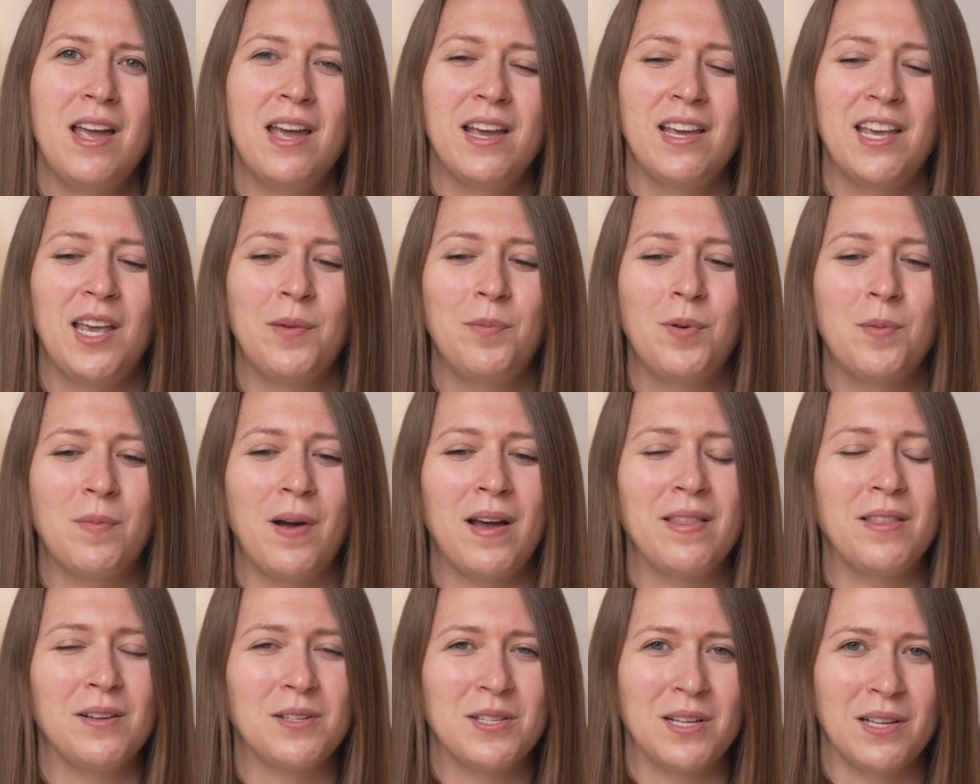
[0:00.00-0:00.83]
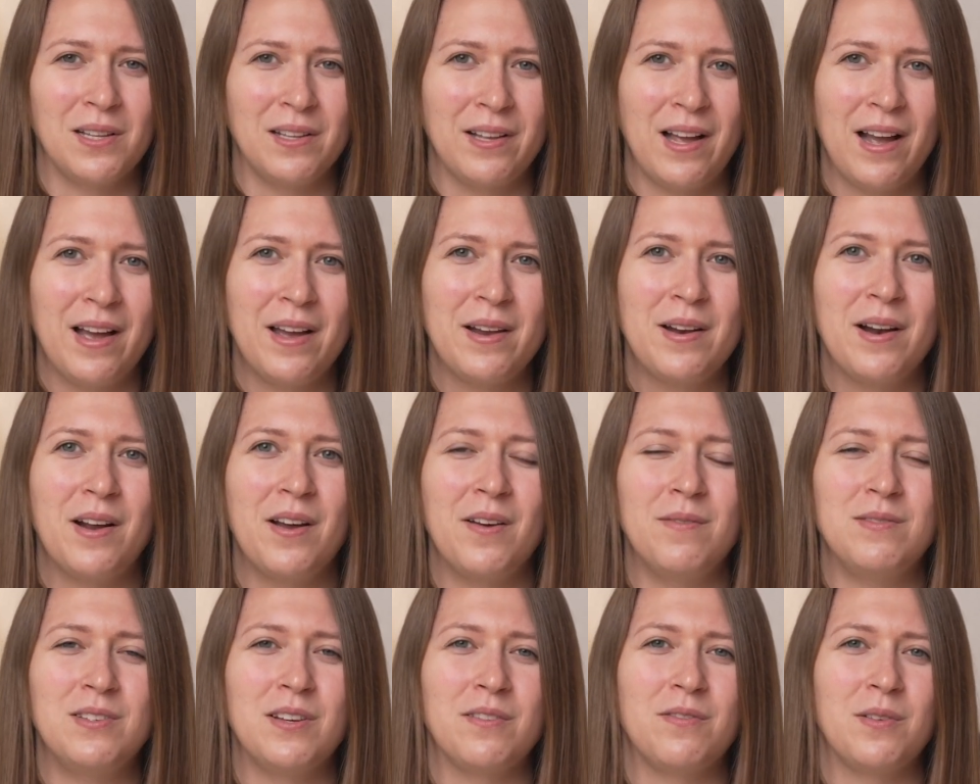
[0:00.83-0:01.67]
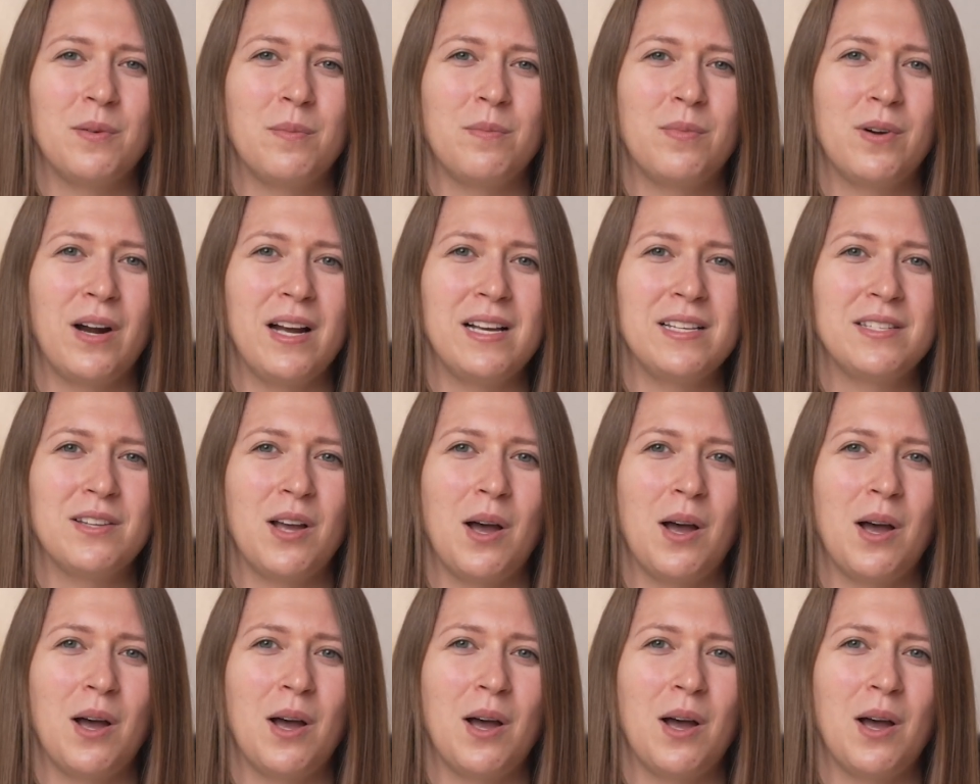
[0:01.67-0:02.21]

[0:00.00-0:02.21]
Keep in mind there's a lot of different price